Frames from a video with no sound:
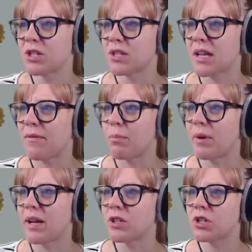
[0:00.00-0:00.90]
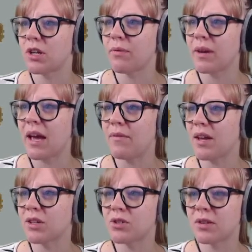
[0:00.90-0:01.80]
Let's just have a bunch. If we have
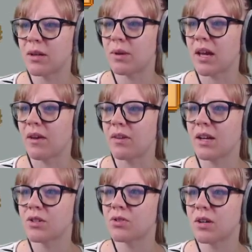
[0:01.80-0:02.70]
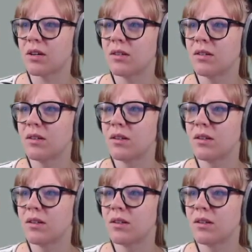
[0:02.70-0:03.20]
extra, then we have extra